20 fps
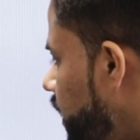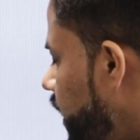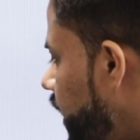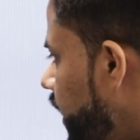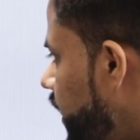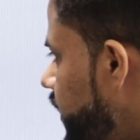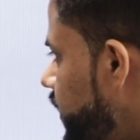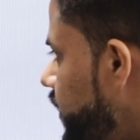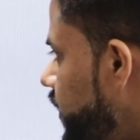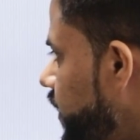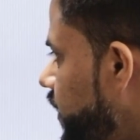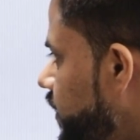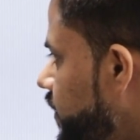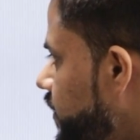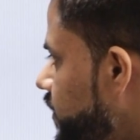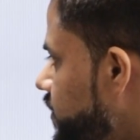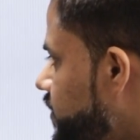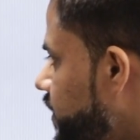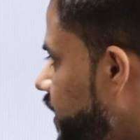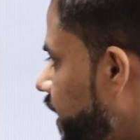And in
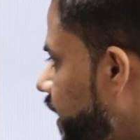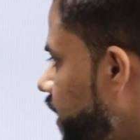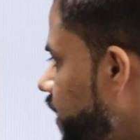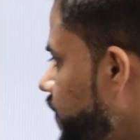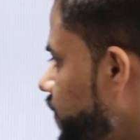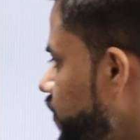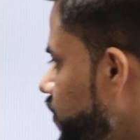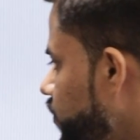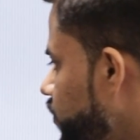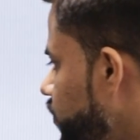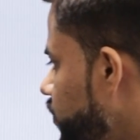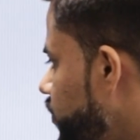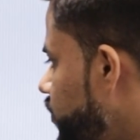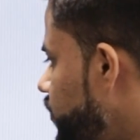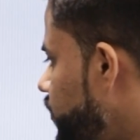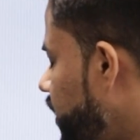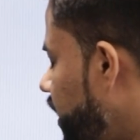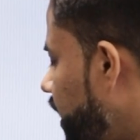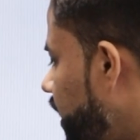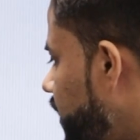the side view,
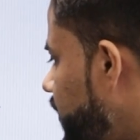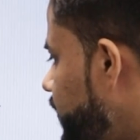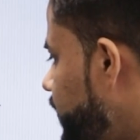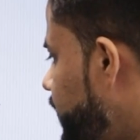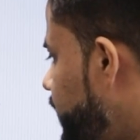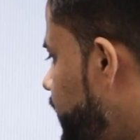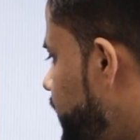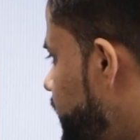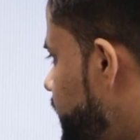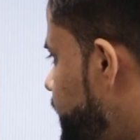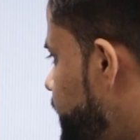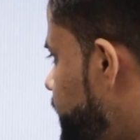you have